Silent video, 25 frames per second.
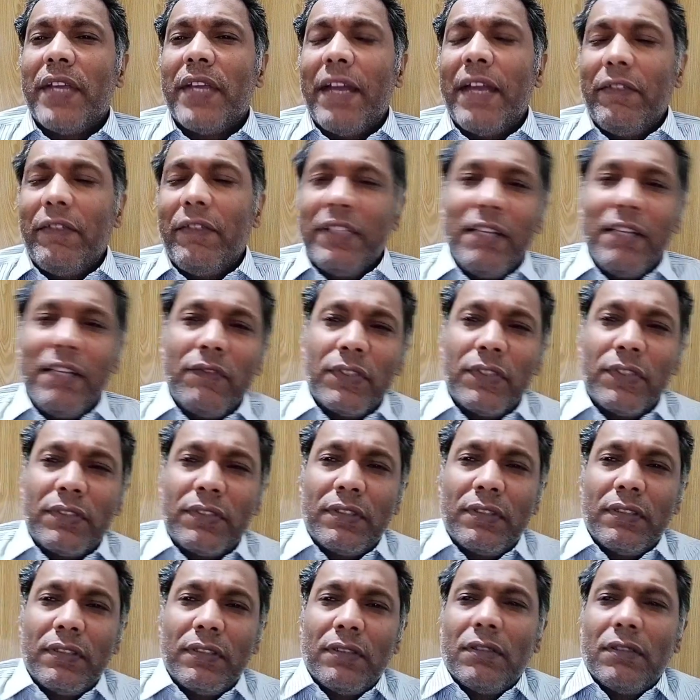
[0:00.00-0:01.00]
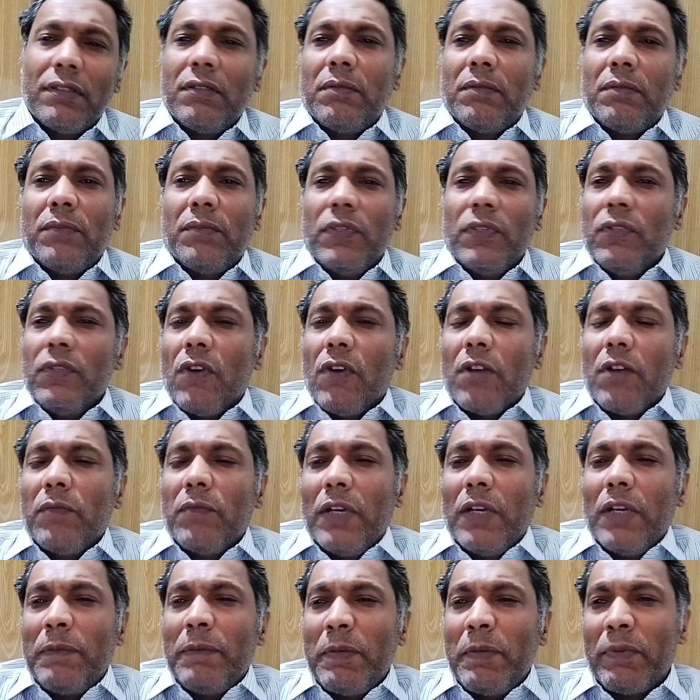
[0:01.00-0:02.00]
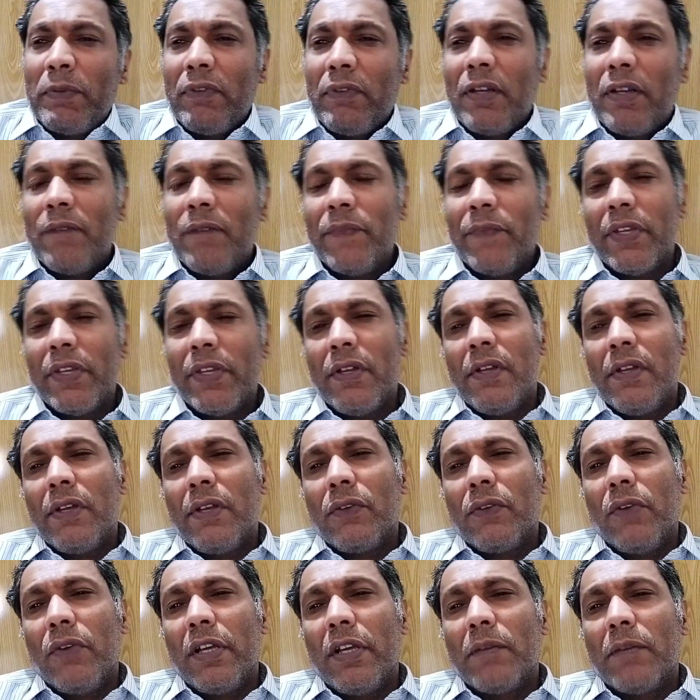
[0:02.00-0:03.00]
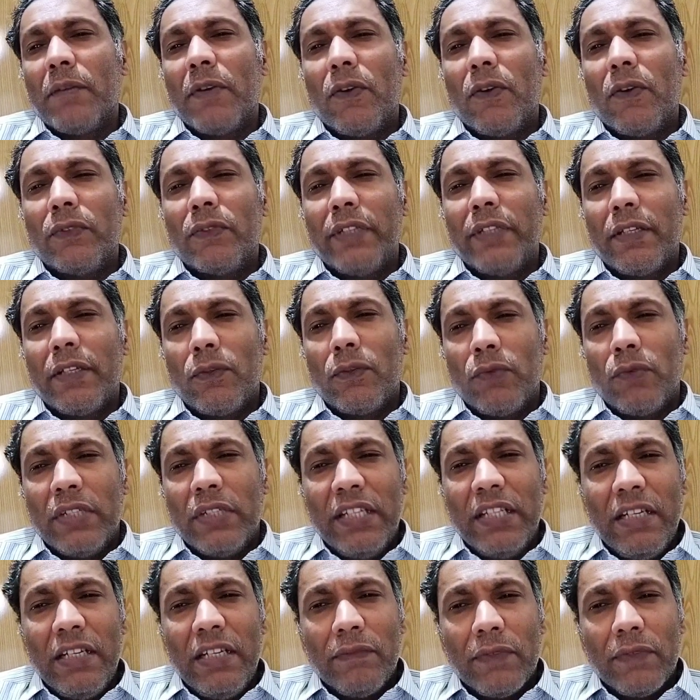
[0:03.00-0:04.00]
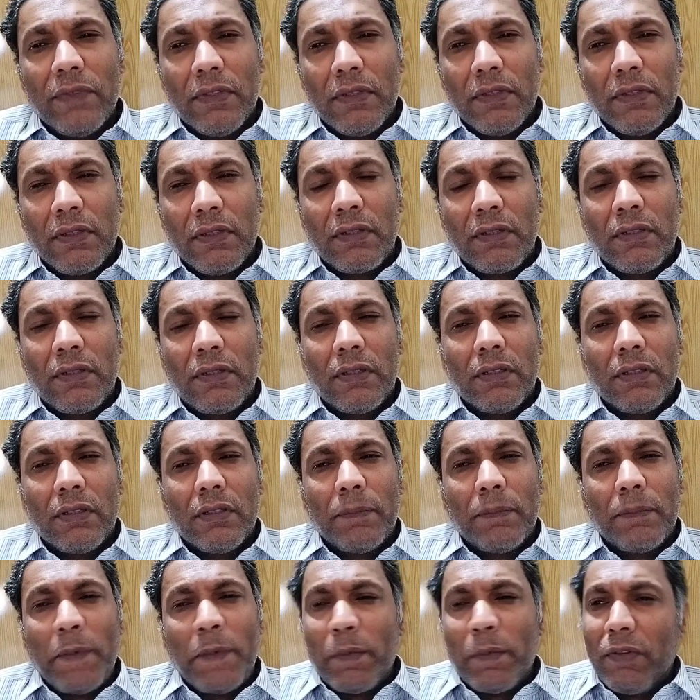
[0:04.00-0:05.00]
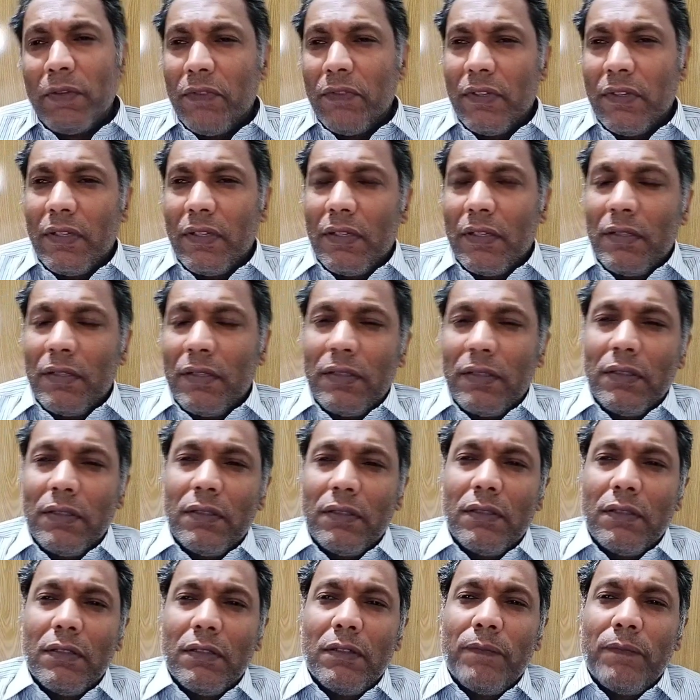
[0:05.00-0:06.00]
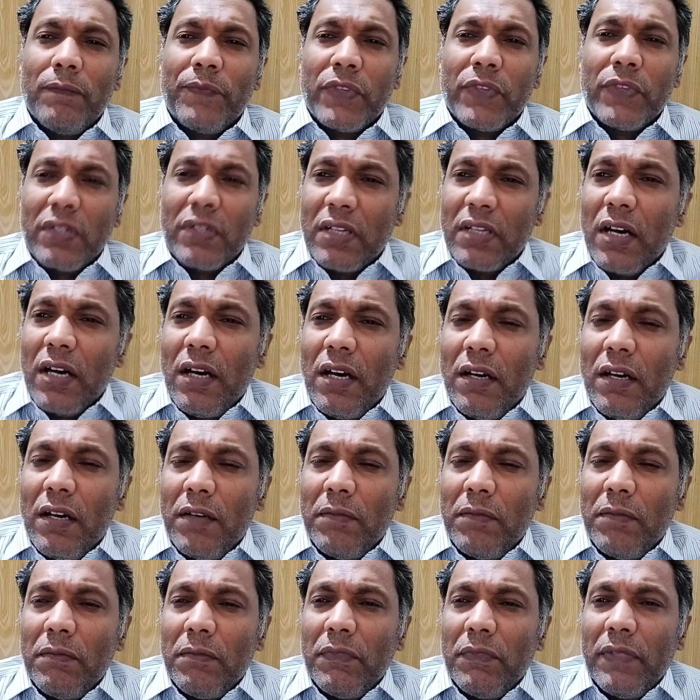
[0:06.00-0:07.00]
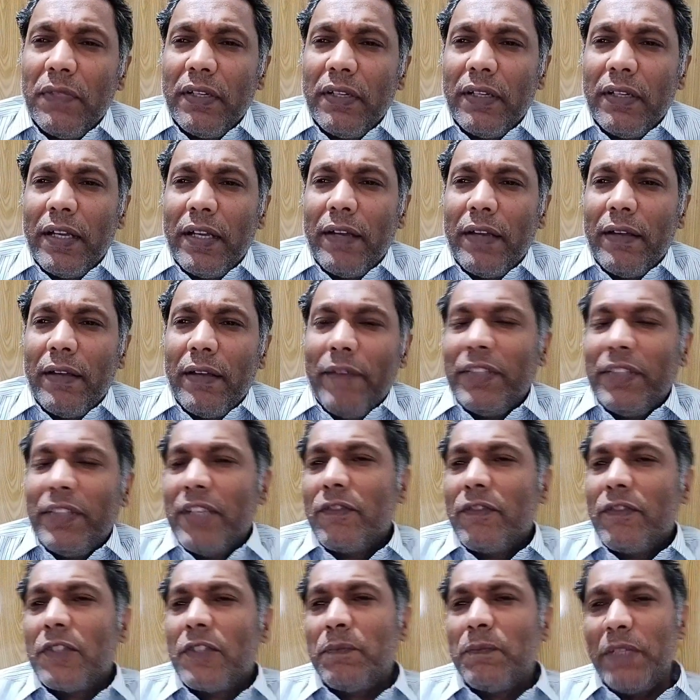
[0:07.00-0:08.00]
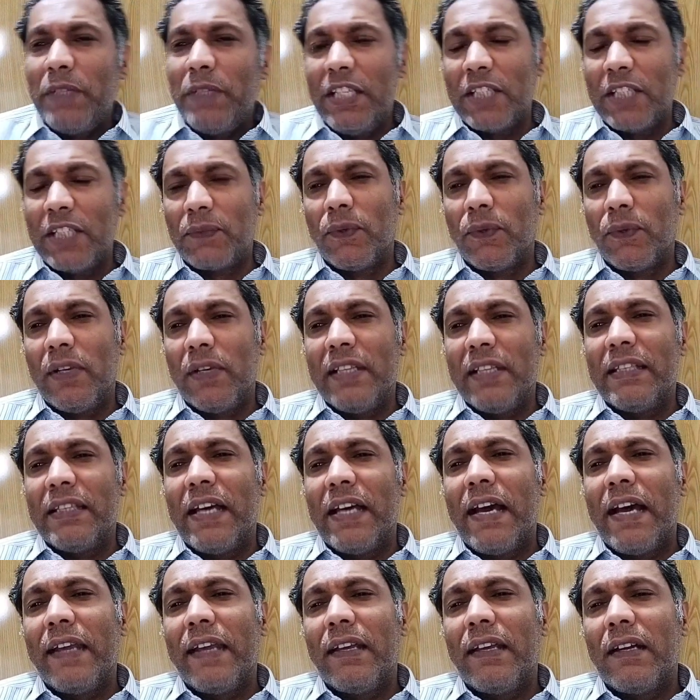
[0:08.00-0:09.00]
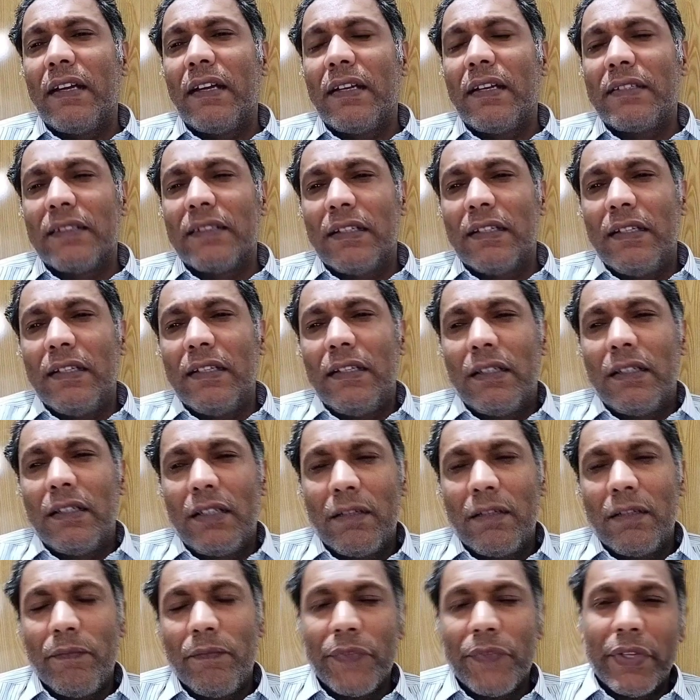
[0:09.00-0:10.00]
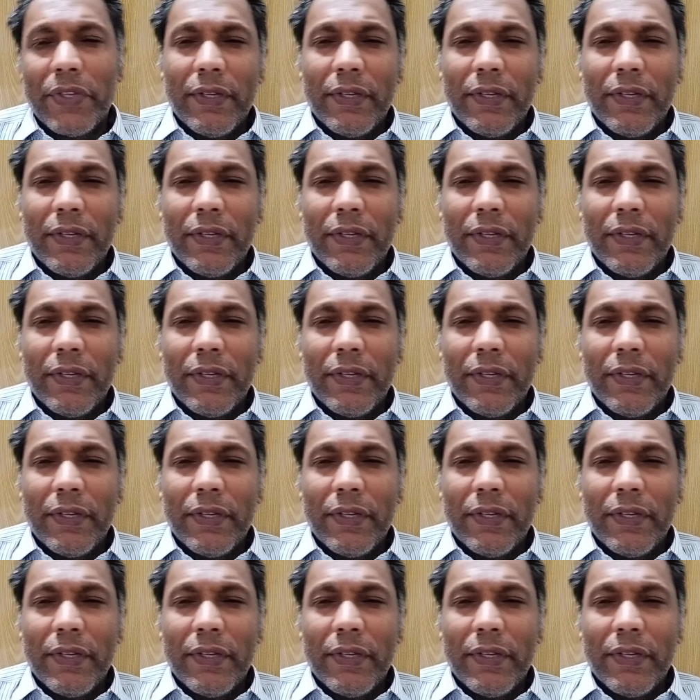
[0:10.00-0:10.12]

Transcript: everything was normal. People were going about their routine work. People were calm. Everything was peaceful in the areas under